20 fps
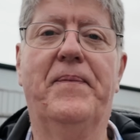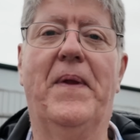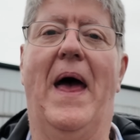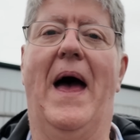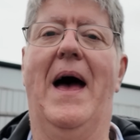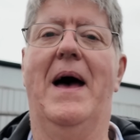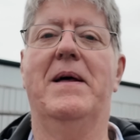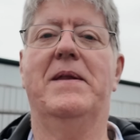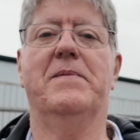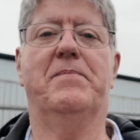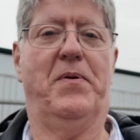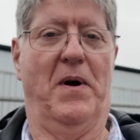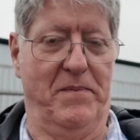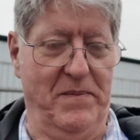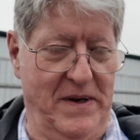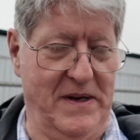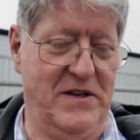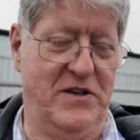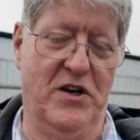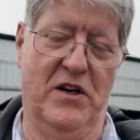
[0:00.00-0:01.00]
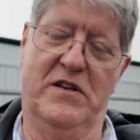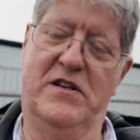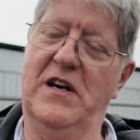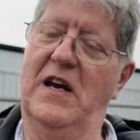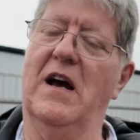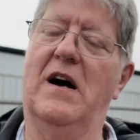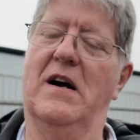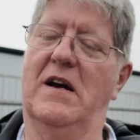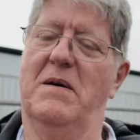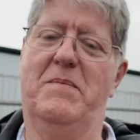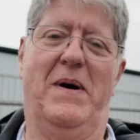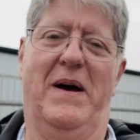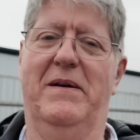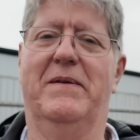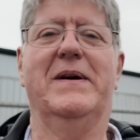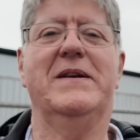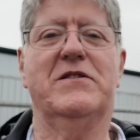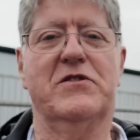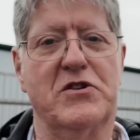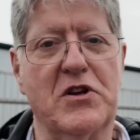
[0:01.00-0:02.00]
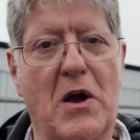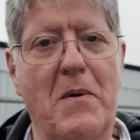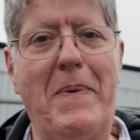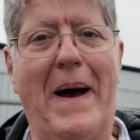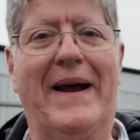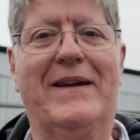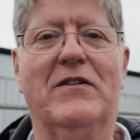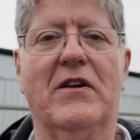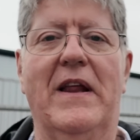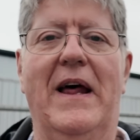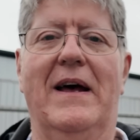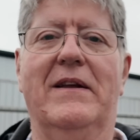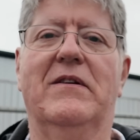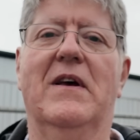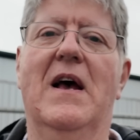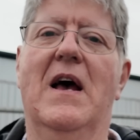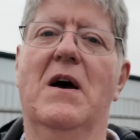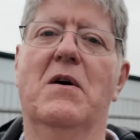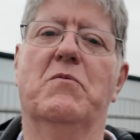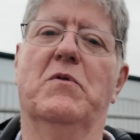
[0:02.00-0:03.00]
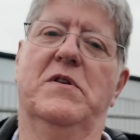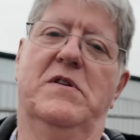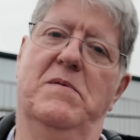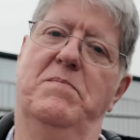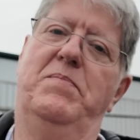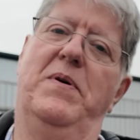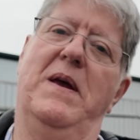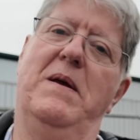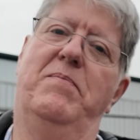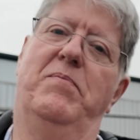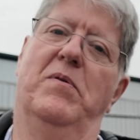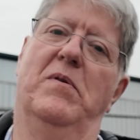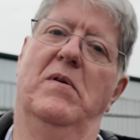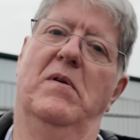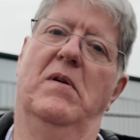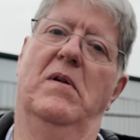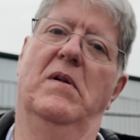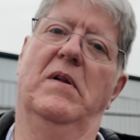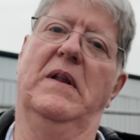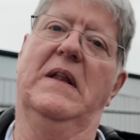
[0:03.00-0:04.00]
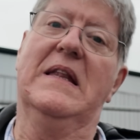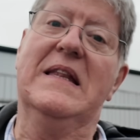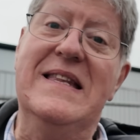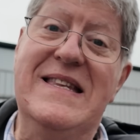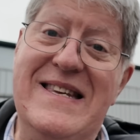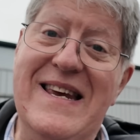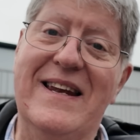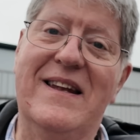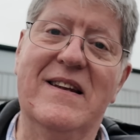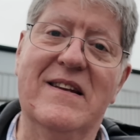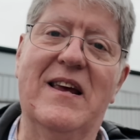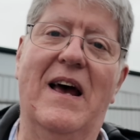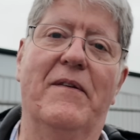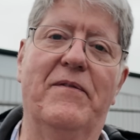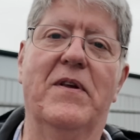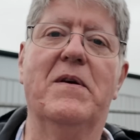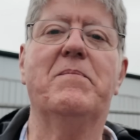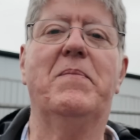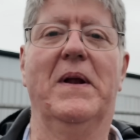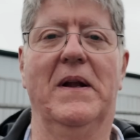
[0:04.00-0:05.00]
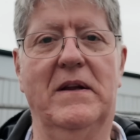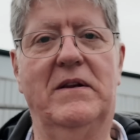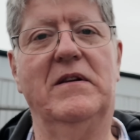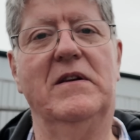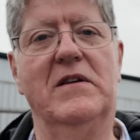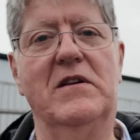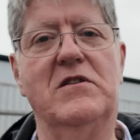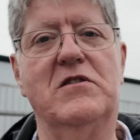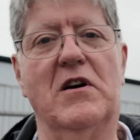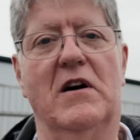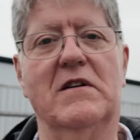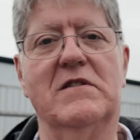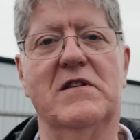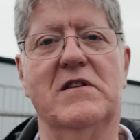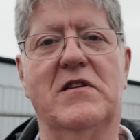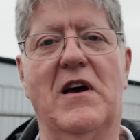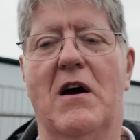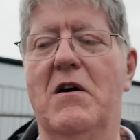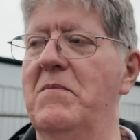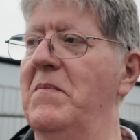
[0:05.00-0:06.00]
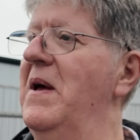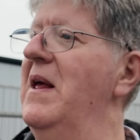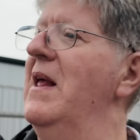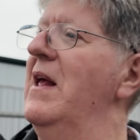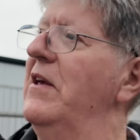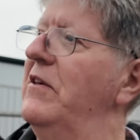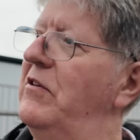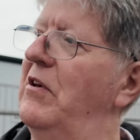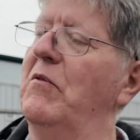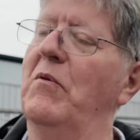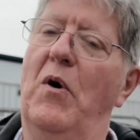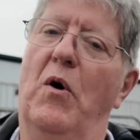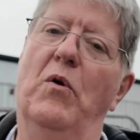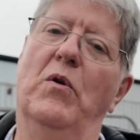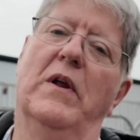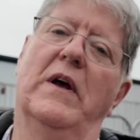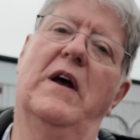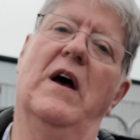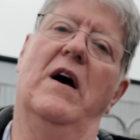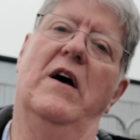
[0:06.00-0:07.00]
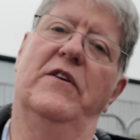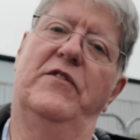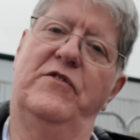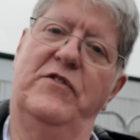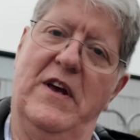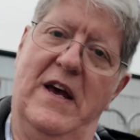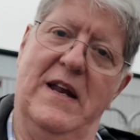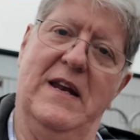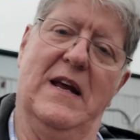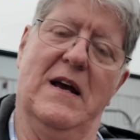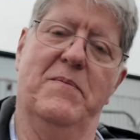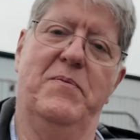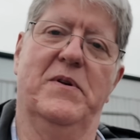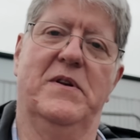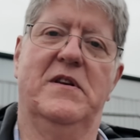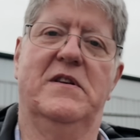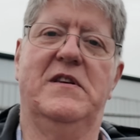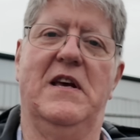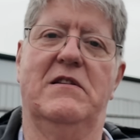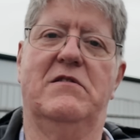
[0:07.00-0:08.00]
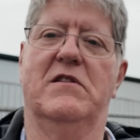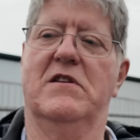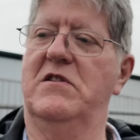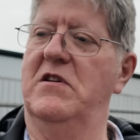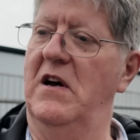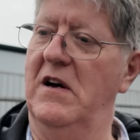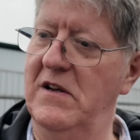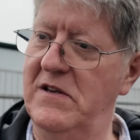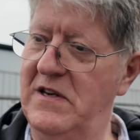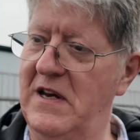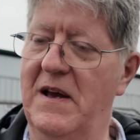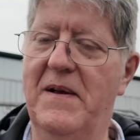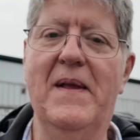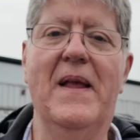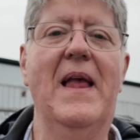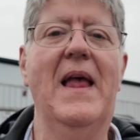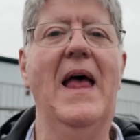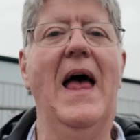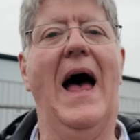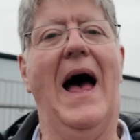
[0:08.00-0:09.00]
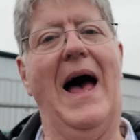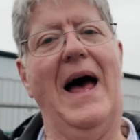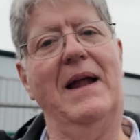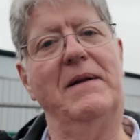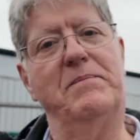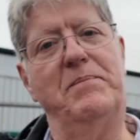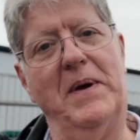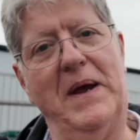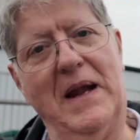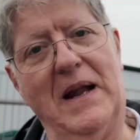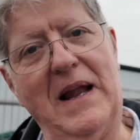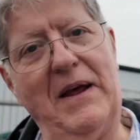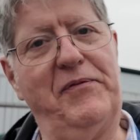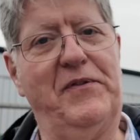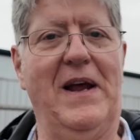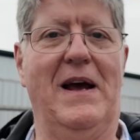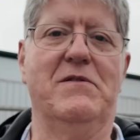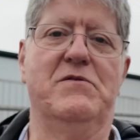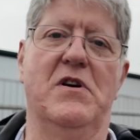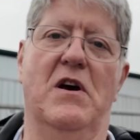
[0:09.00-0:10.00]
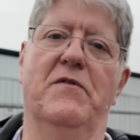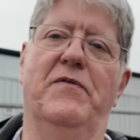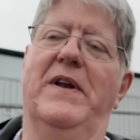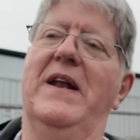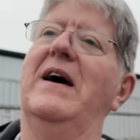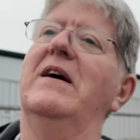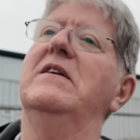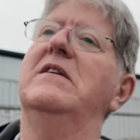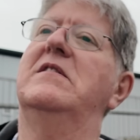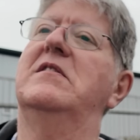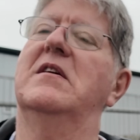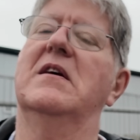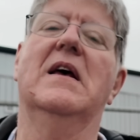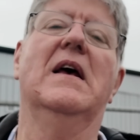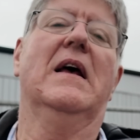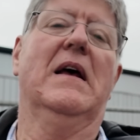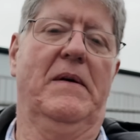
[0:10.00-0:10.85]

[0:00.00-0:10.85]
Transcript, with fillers: The problem in Chicago, by the way, just to go back to that, was that people didn't have the ability to charge at home. So all the cars turning up at the Tesla charger had been left out overnight.